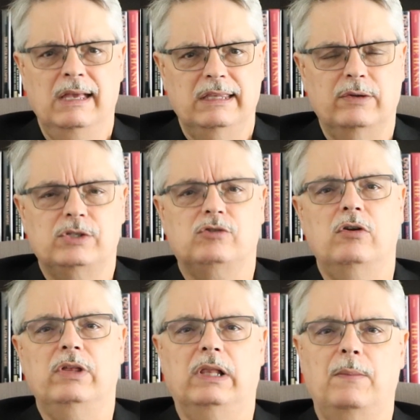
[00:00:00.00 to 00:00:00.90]
Now, it's
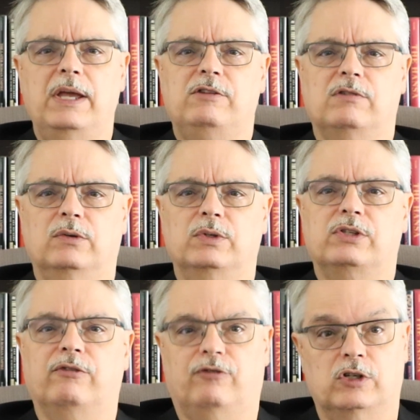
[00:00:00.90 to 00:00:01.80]
true that Lemaitre
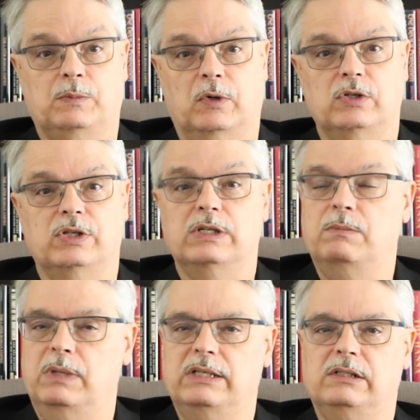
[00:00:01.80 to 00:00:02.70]
was the first person to
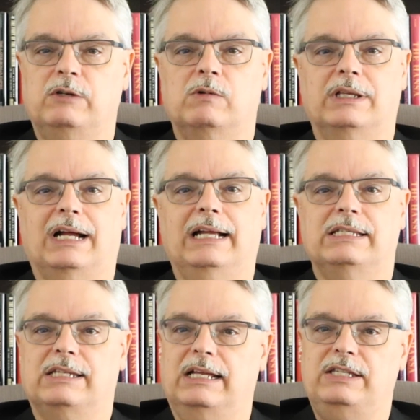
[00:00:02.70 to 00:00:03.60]
mentally run
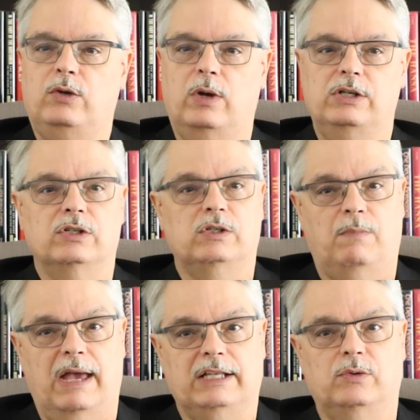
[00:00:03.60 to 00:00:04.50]
Einstein's equations
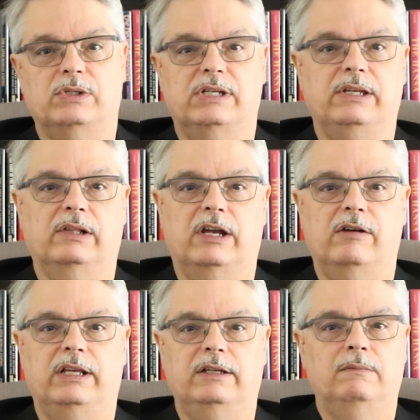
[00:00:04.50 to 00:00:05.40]
back to a
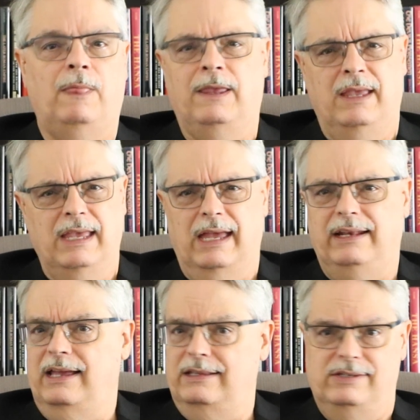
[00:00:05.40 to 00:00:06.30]
singularity.
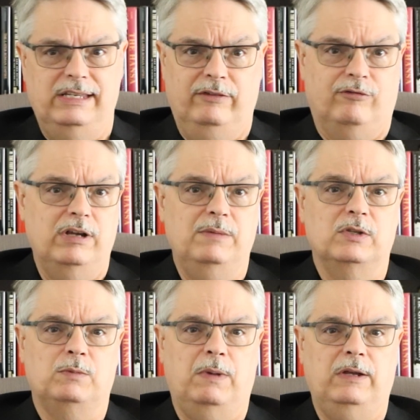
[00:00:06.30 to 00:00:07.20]
And he hadn't seen
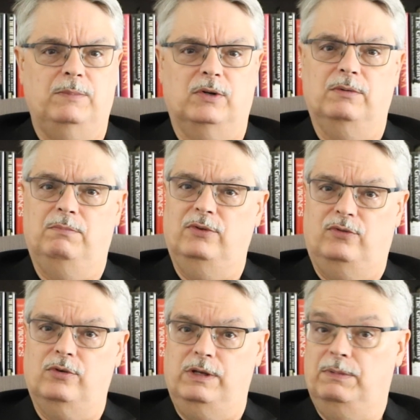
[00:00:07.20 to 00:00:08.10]
Friedman's paper before he